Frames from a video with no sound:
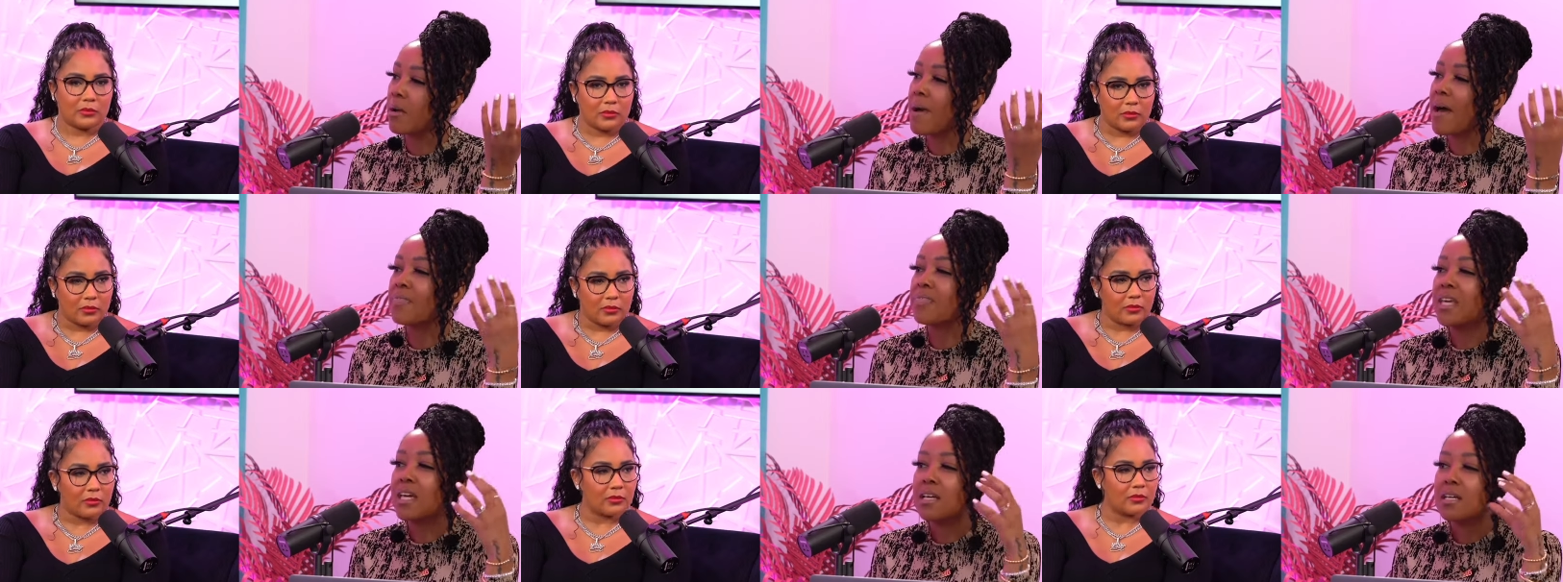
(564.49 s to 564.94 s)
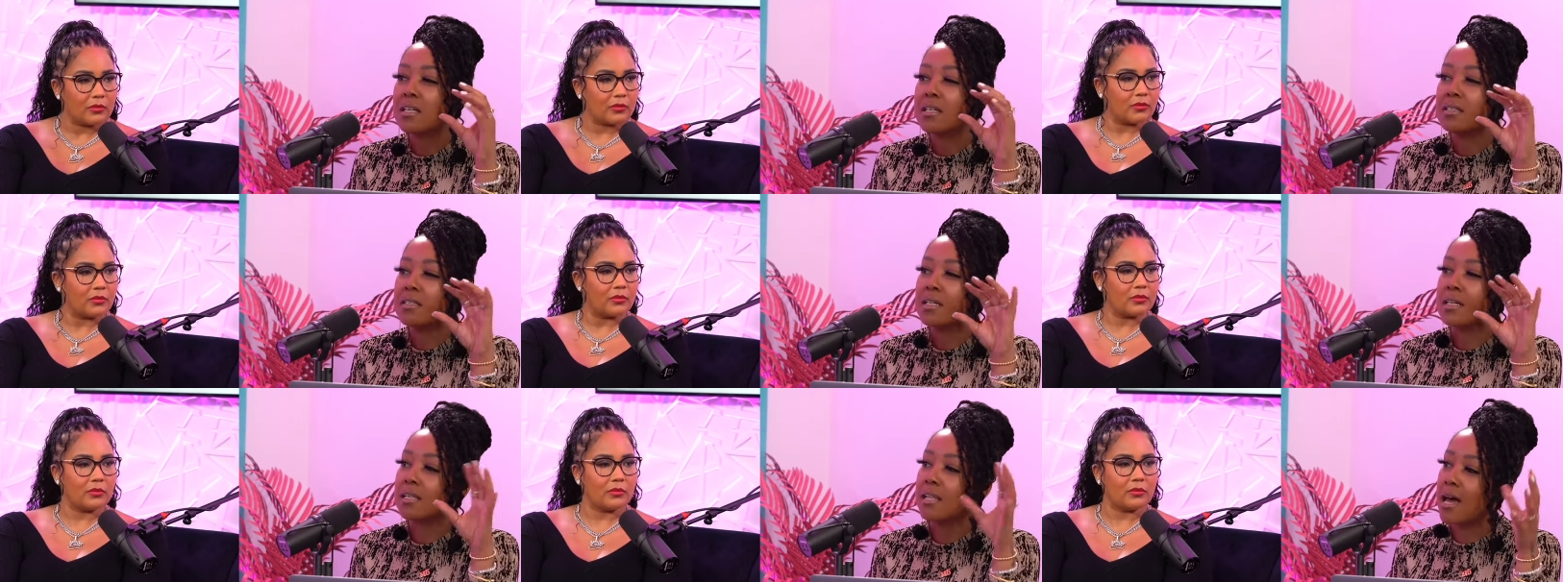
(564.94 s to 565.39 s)
Speaker 1: I think
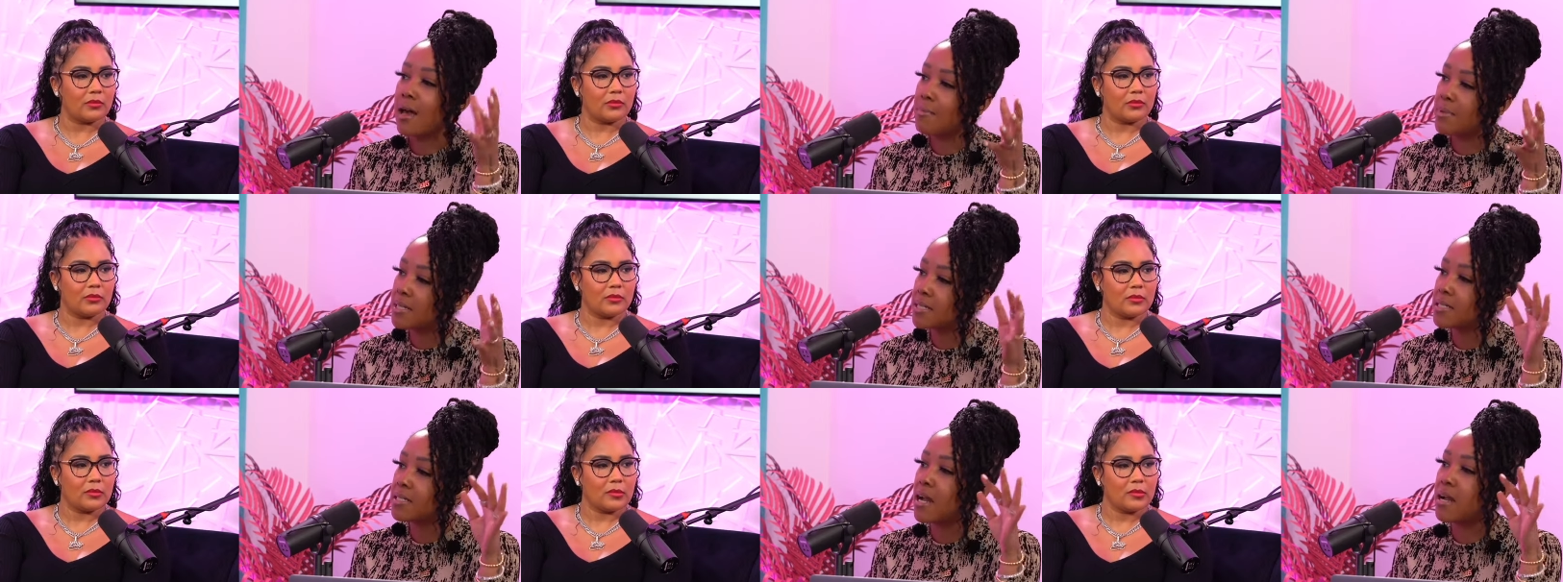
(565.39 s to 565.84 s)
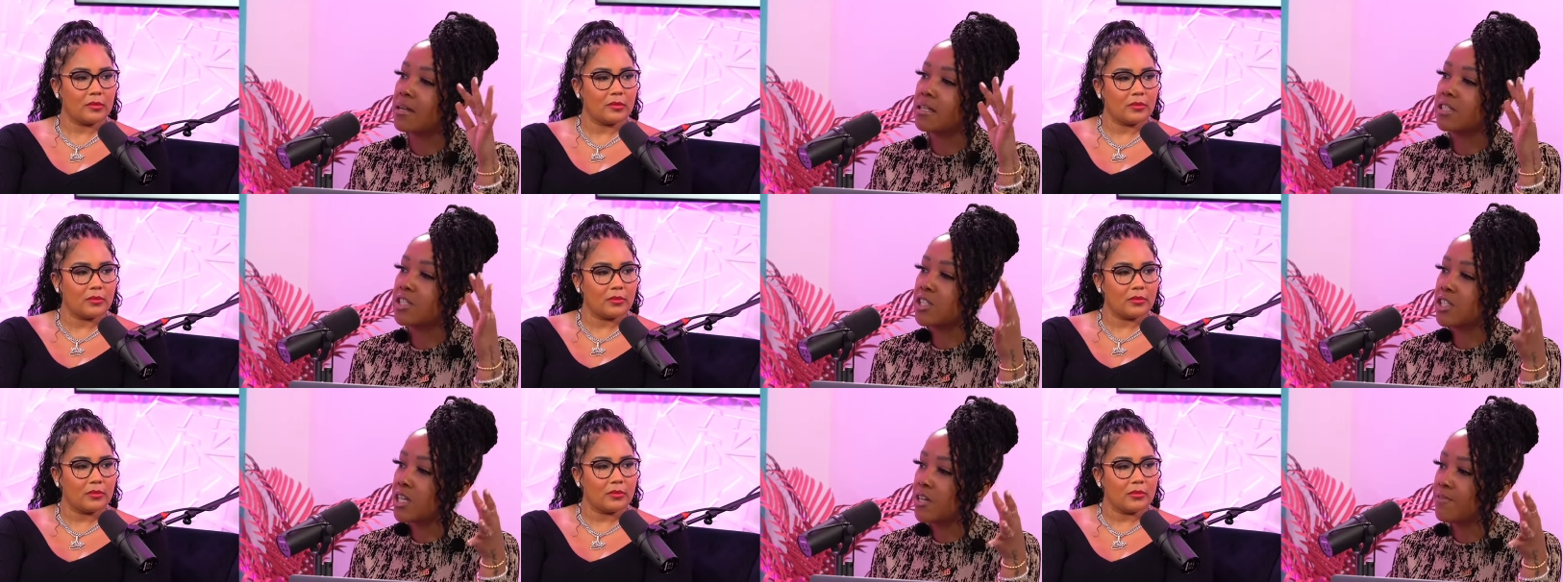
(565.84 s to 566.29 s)
the climate is starting to
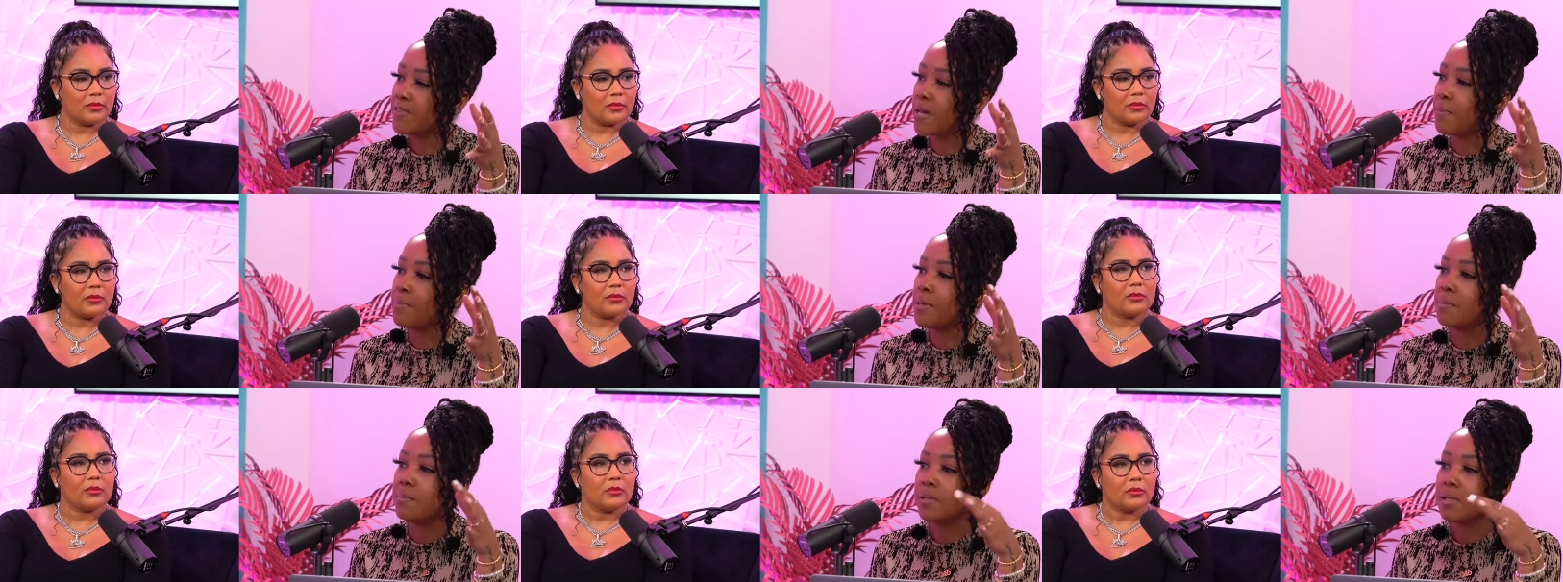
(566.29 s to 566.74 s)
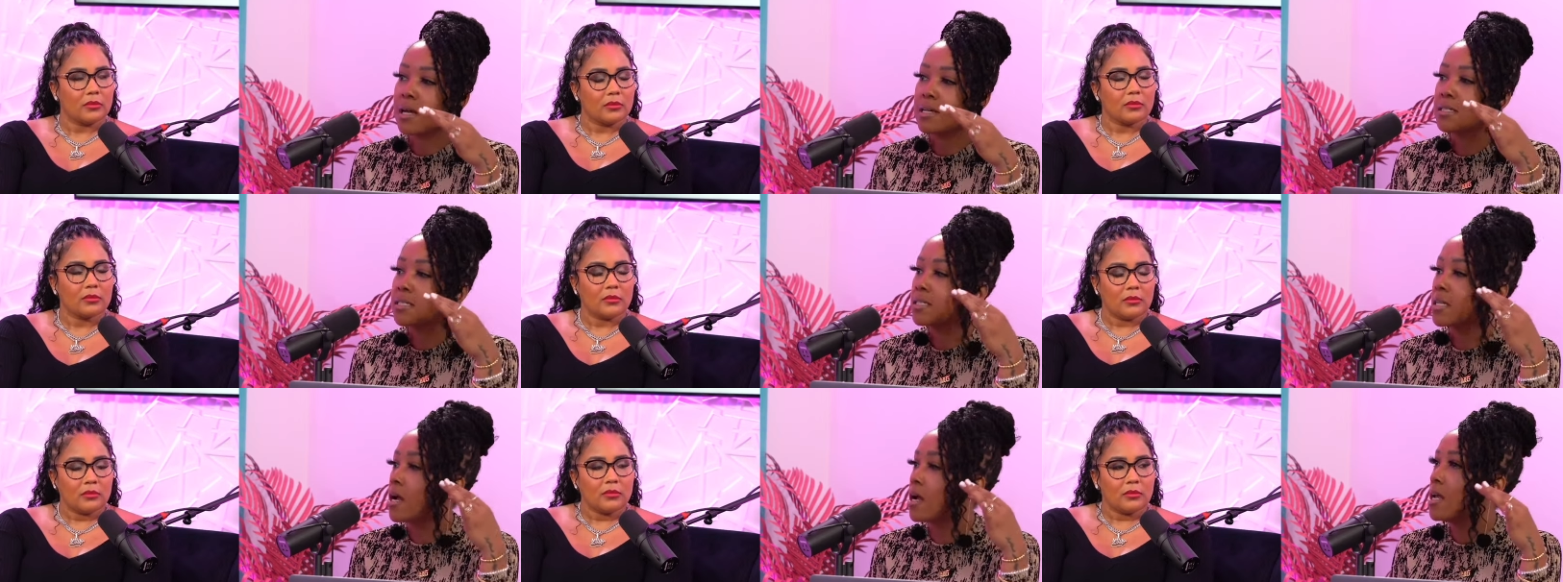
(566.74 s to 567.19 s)
shift and people are
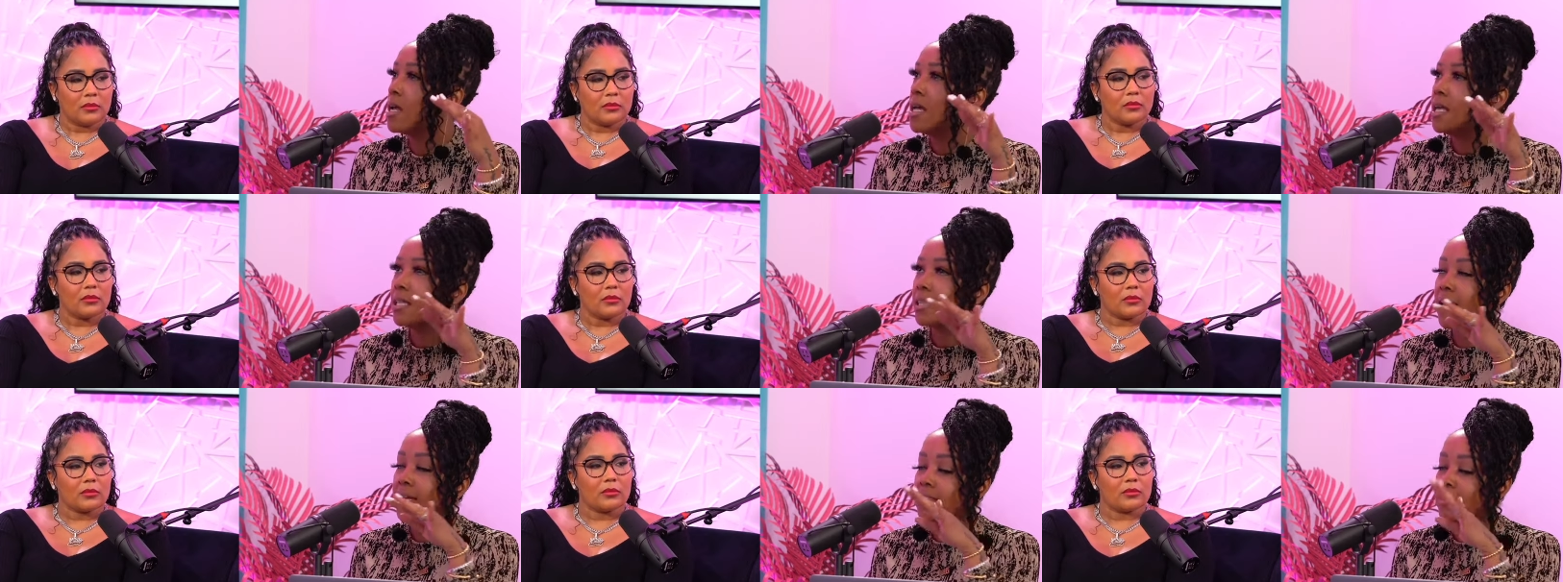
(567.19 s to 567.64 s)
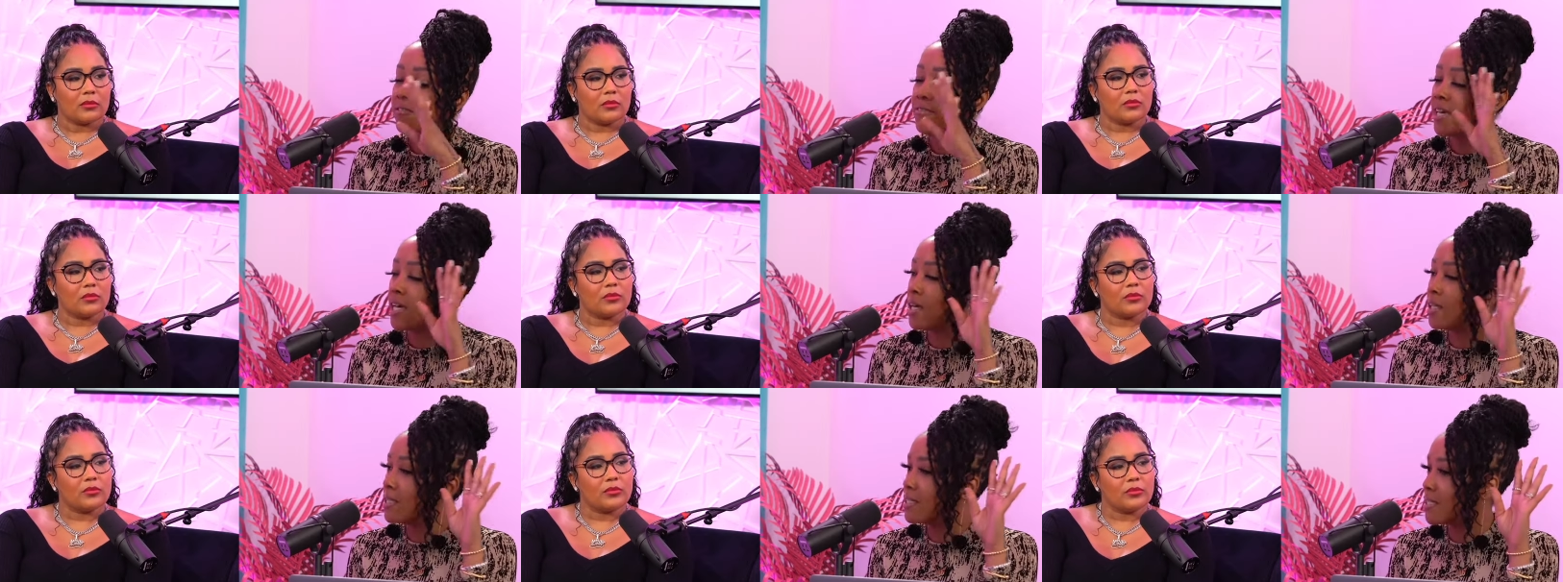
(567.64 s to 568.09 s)
start like the
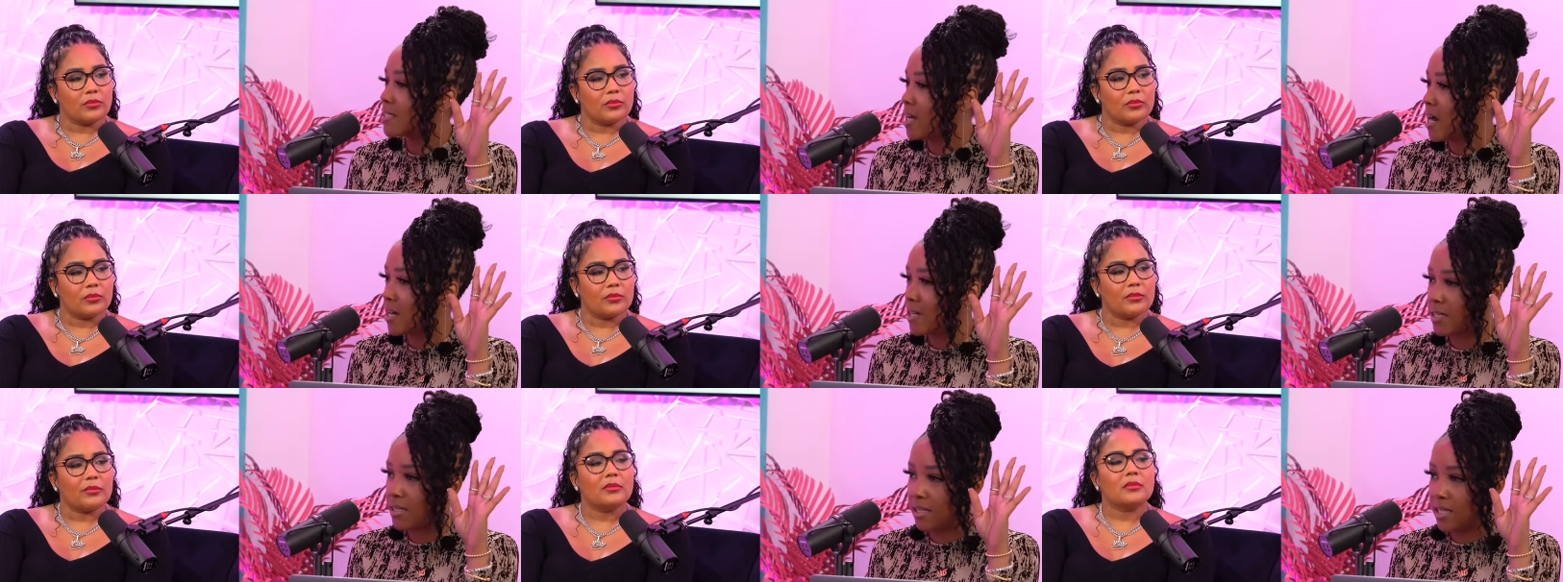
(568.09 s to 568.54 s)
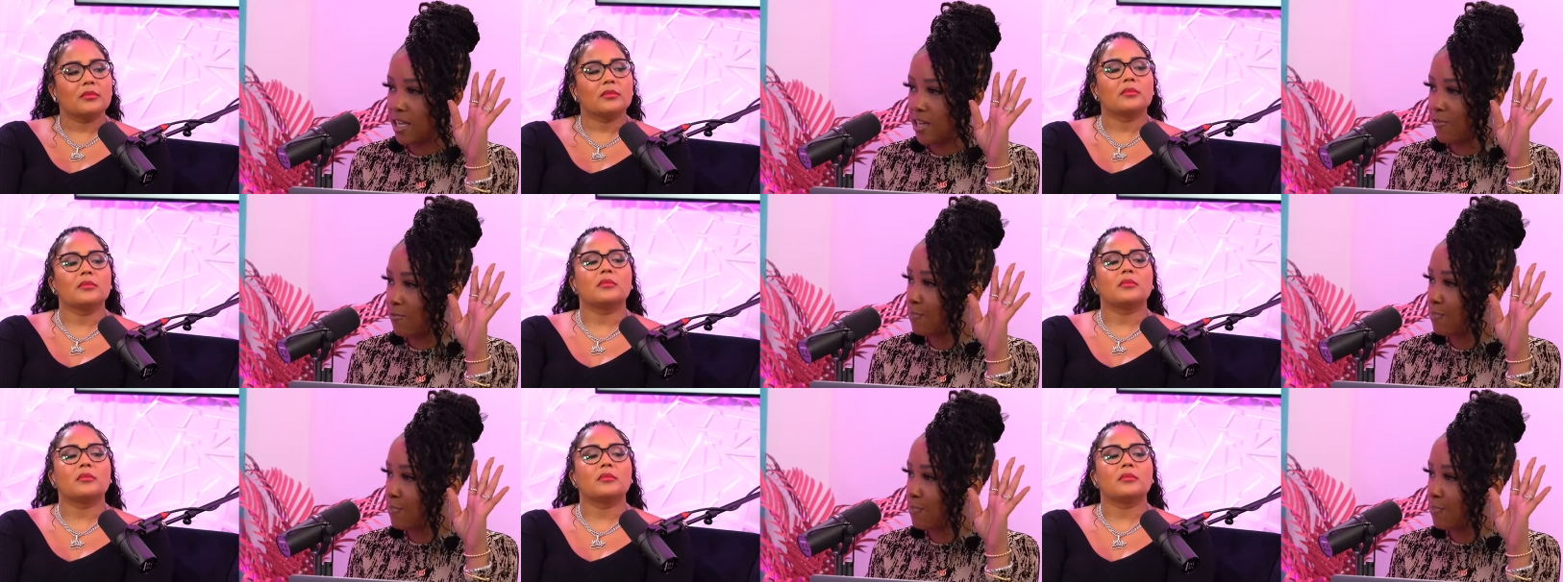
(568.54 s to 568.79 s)
veil is starting to lift.